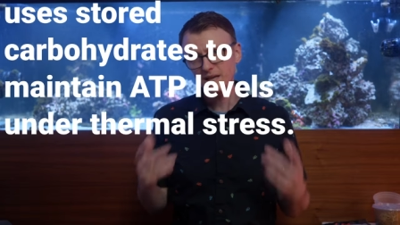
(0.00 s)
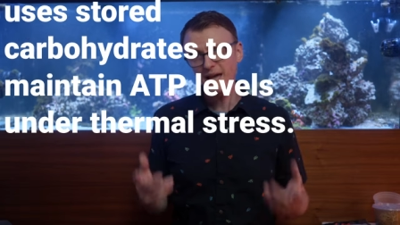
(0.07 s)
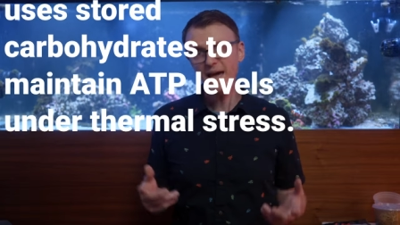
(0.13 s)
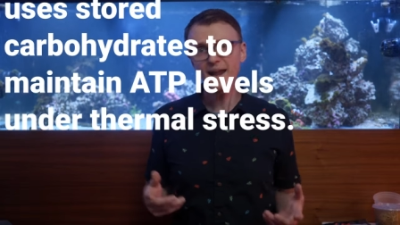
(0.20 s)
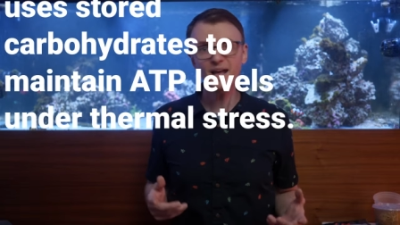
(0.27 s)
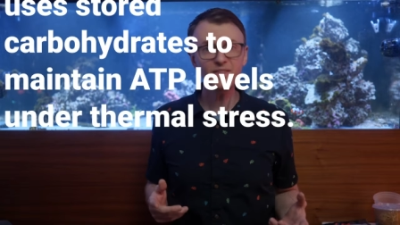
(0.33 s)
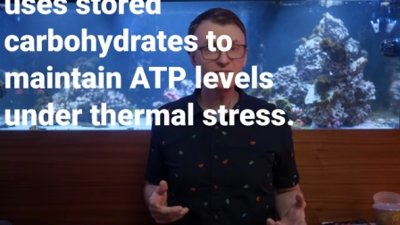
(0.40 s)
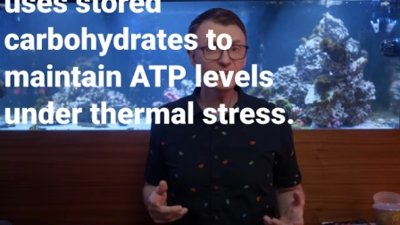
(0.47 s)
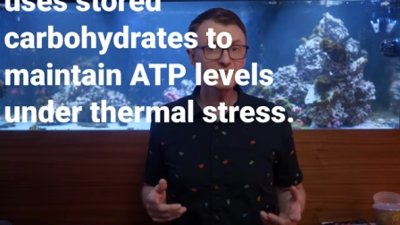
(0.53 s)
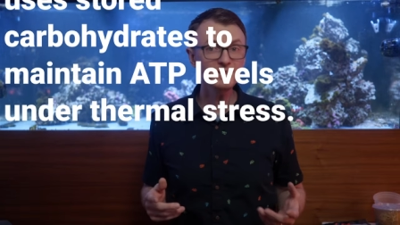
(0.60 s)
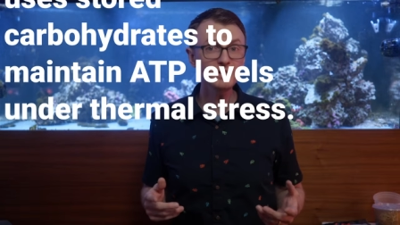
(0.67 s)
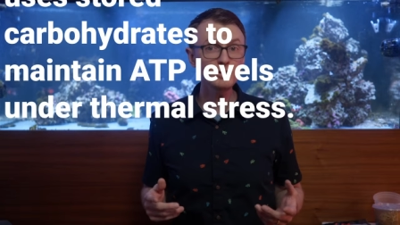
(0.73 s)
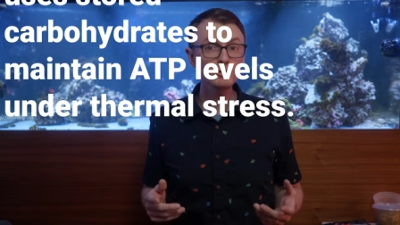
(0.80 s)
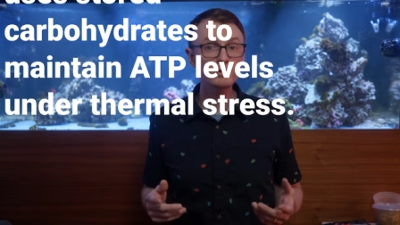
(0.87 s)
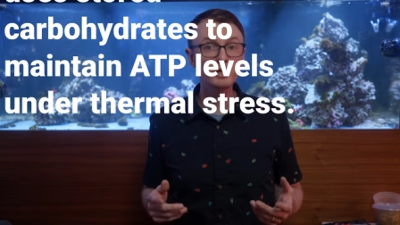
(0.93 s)
And I think
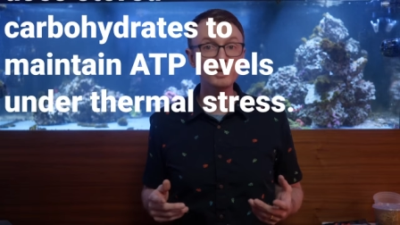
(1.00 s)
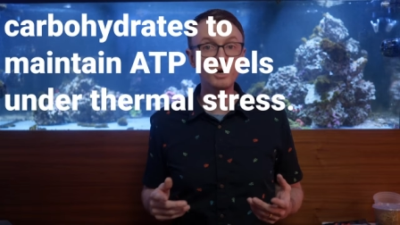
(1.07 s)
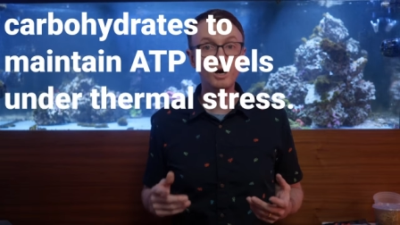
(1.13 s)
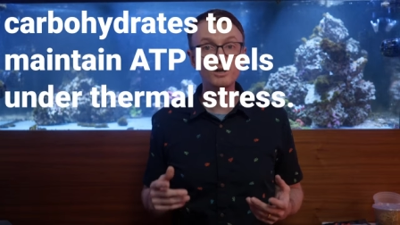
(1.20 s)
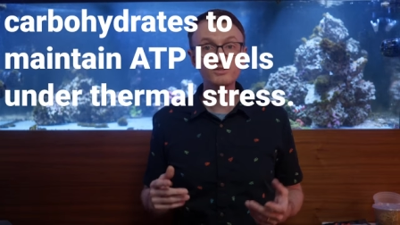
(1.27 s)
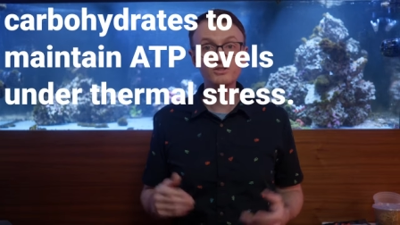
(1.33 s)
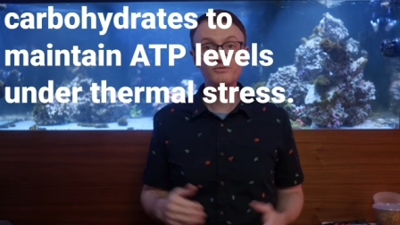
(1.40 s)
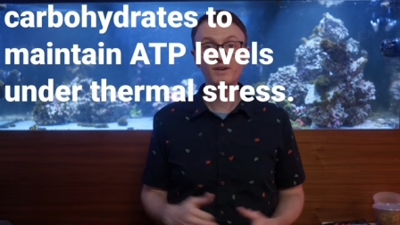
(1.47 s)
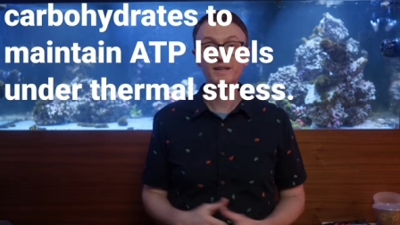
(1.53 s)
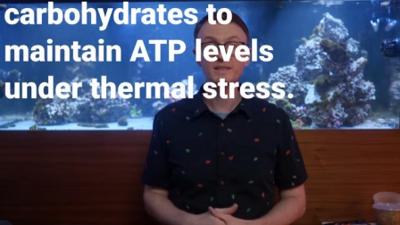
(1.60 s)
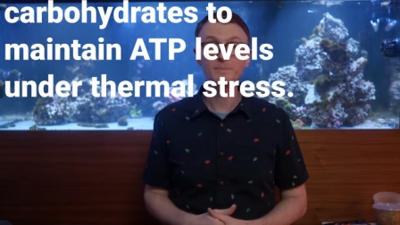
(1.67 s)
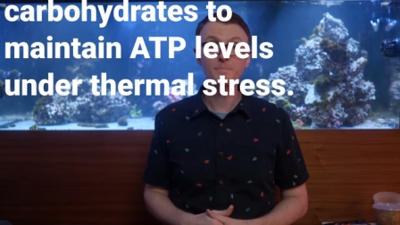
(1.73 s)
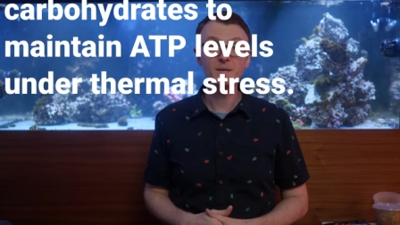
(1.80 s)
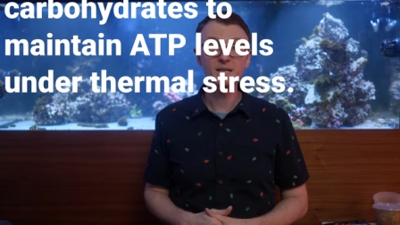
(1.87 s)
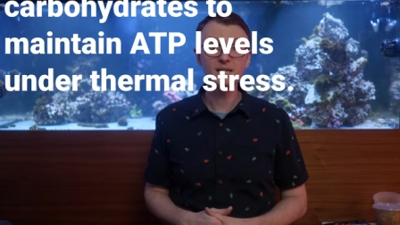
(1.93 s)
that you can also find the
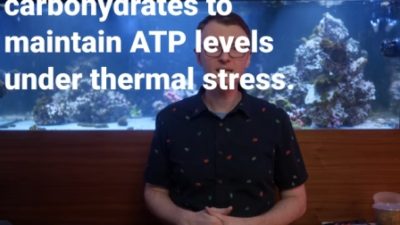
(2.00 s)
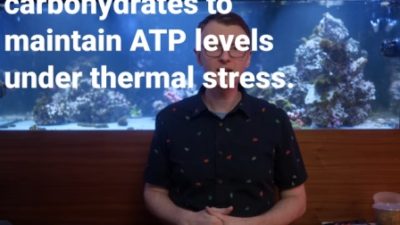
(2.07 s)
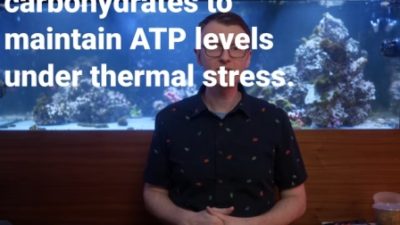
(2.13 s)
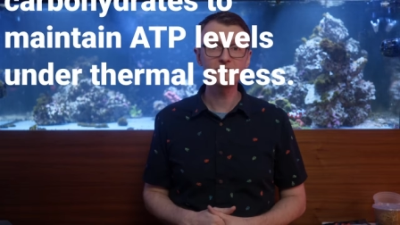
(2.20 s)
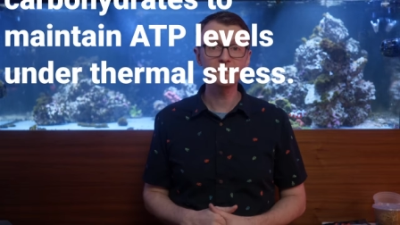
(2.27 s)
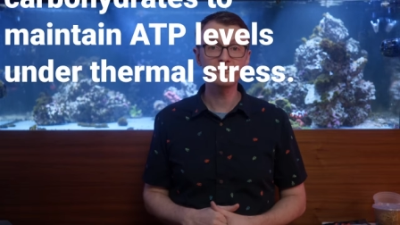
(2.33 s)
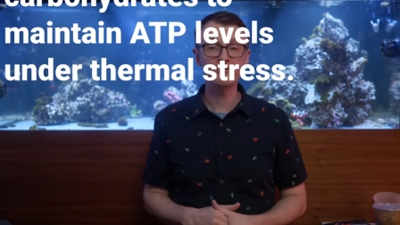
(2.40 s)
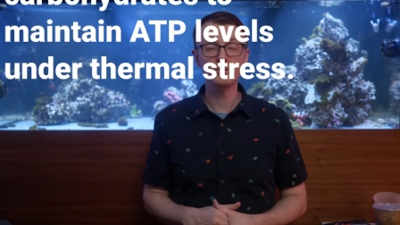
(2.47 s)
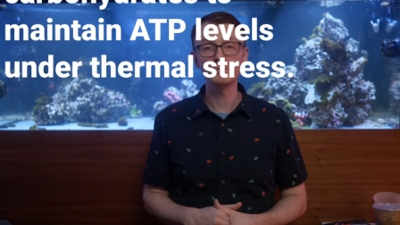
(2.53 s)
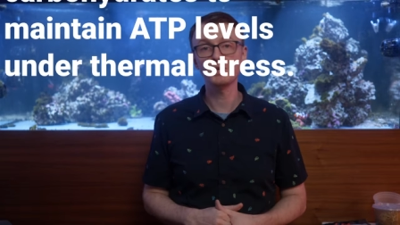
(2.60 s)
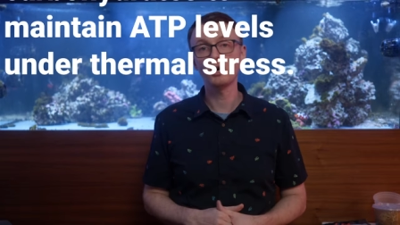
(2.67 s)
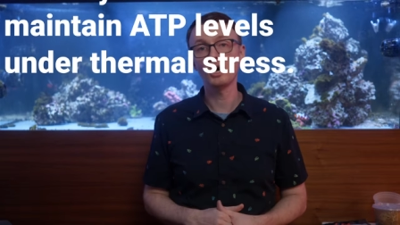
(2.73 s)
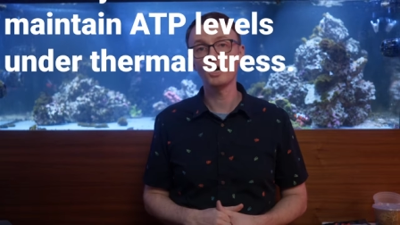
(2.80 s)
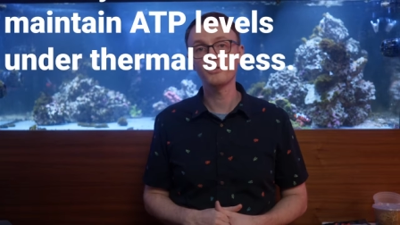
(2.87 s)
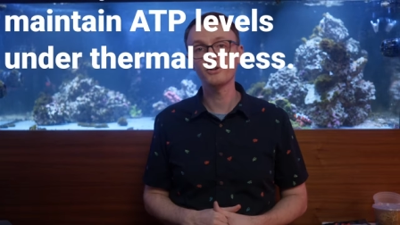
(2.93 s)
PDF from the
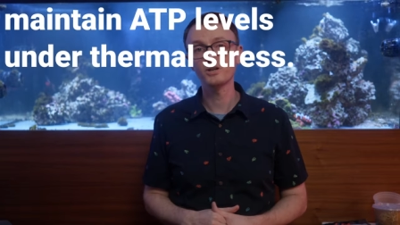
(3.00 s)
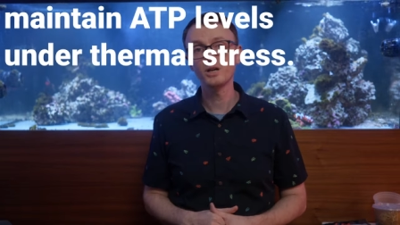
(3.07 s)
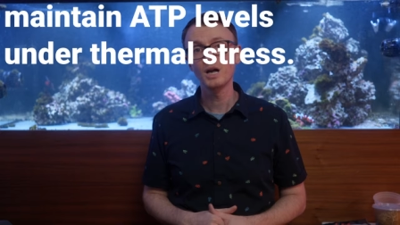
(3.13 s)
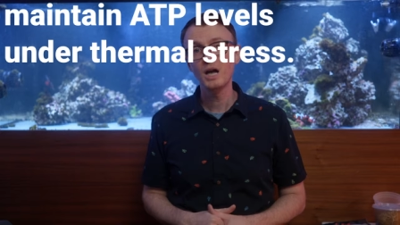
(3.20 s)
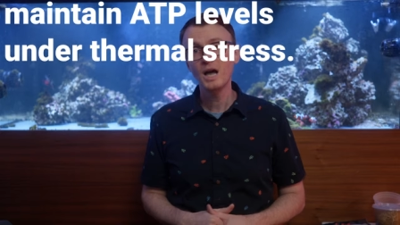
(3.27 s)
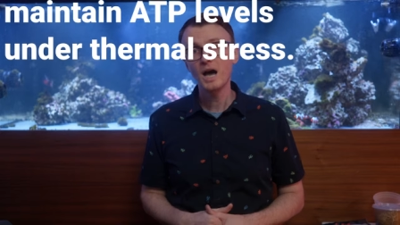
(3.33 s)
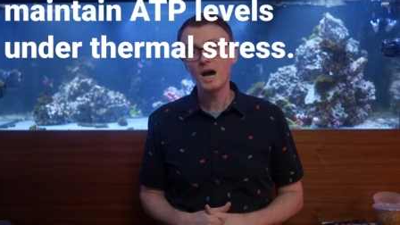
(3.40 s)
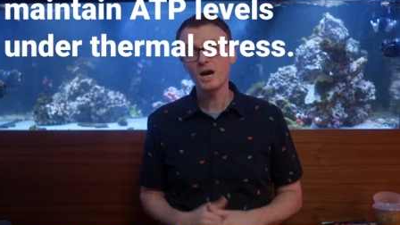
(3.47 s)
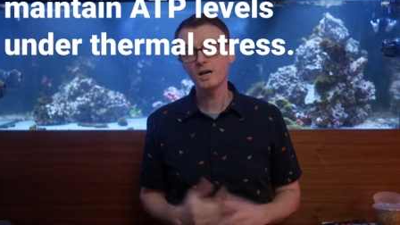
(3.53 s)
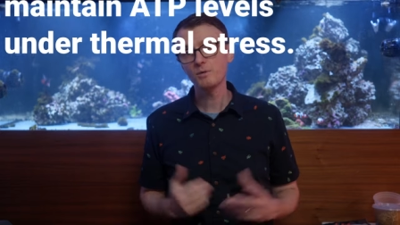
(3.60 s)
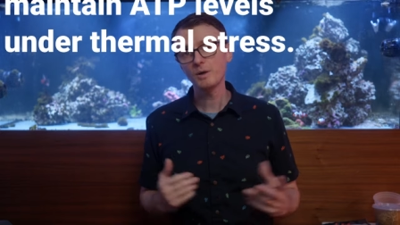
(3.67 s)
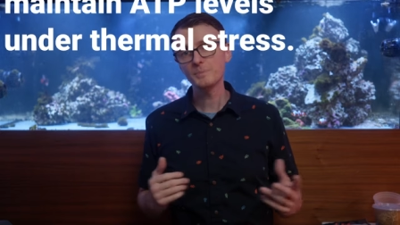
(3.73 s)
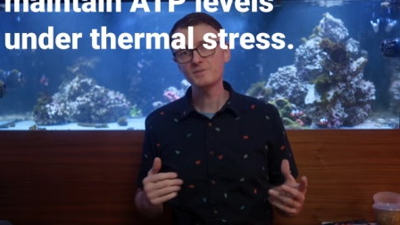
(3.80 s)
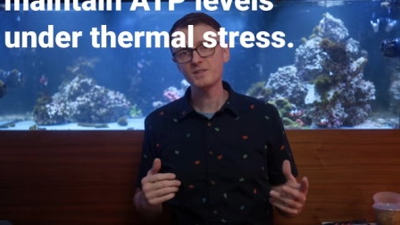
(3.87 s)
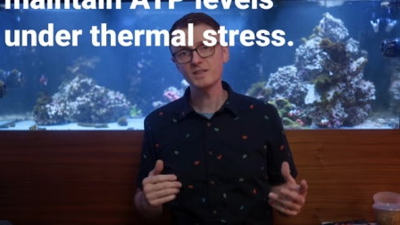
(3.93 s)
author on a
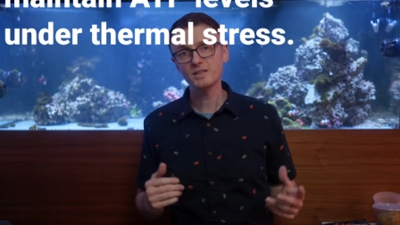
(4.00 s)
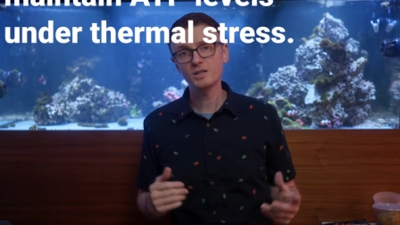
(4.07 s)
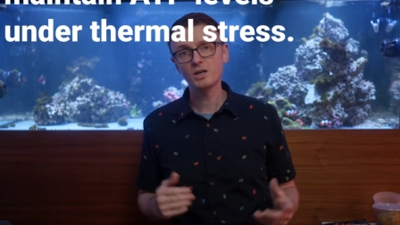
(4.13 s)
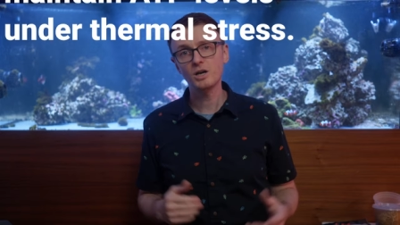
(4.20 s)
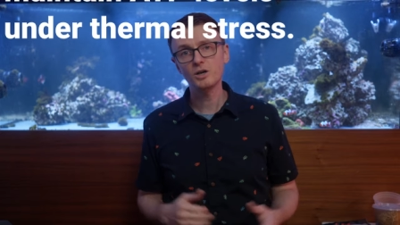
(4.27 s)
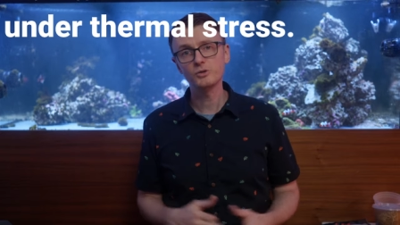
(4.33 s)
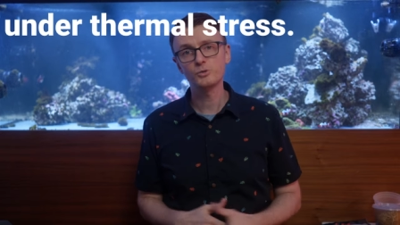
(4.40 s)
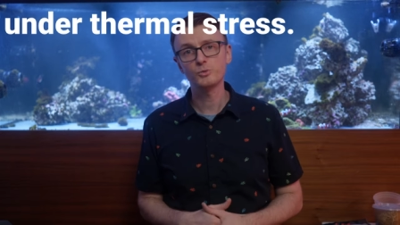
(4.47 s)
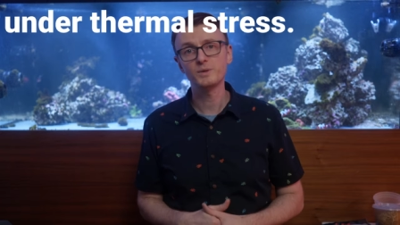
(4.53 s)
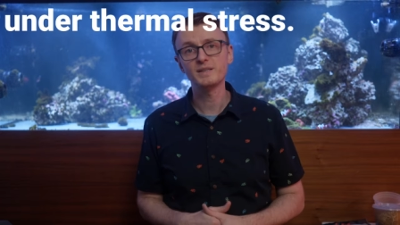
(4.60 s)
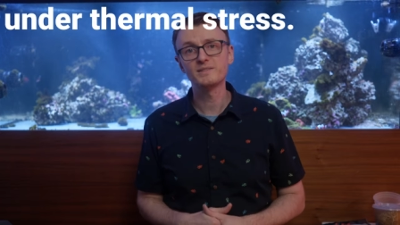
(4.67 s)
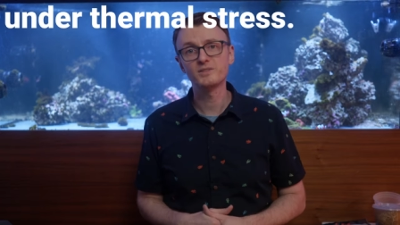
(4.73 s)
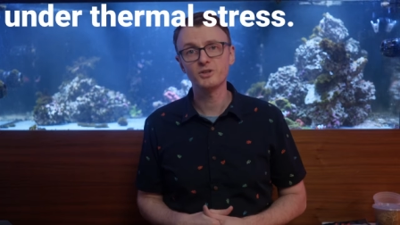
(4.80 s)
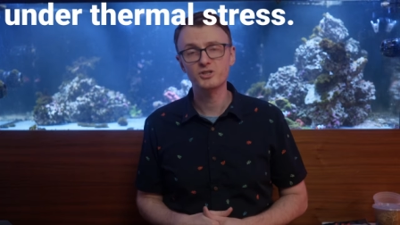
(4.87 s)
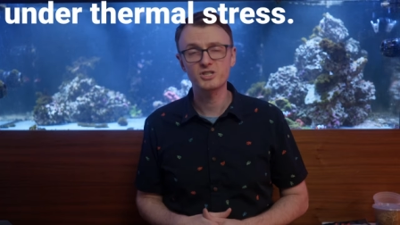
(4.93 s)
website called
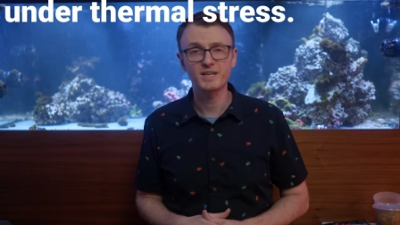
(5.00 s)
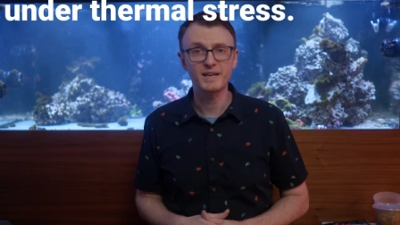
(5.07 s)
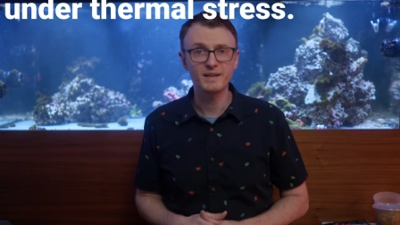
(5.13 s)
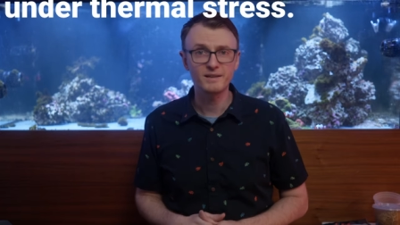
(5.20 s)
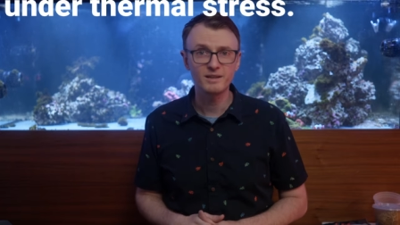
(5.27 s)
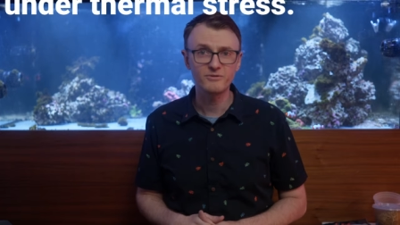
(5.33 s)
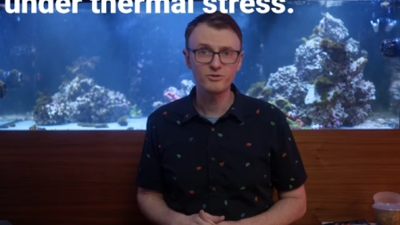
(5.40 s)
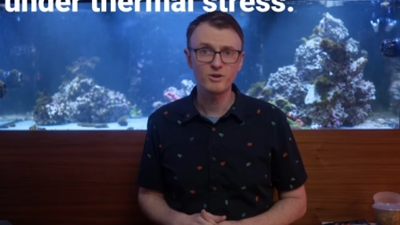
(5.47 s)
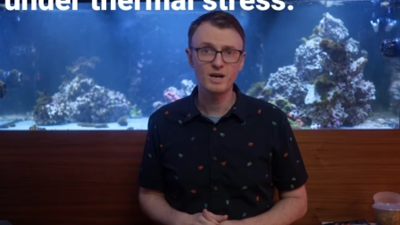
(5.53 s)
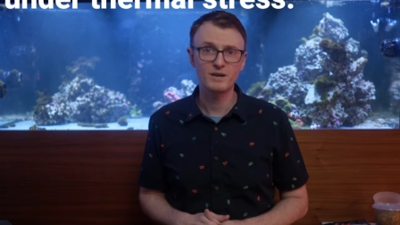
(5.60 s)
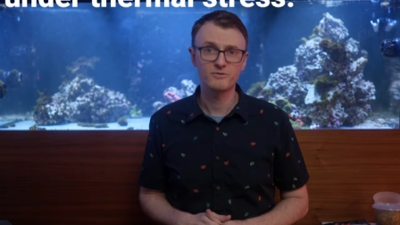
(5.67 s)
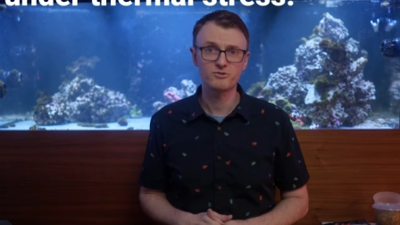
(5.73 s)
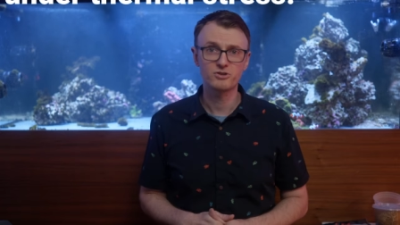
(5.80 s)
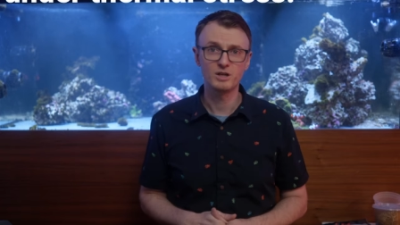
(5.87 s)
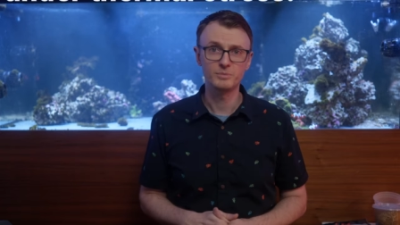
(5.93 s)
ResearchGate if you
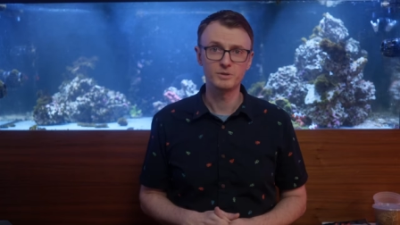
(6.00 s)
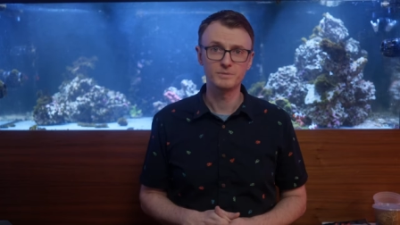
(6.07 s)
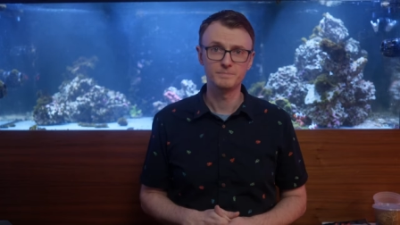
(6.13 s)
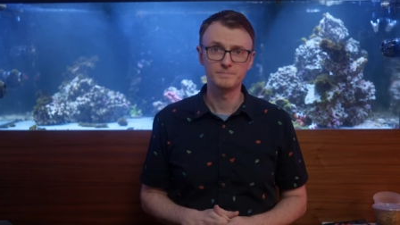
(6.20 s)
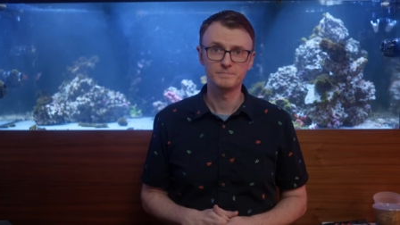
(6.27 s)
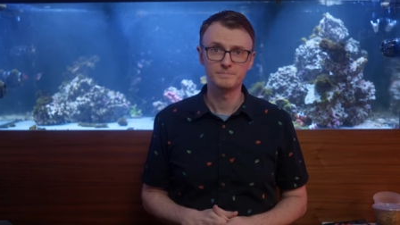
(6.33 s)
have trouble.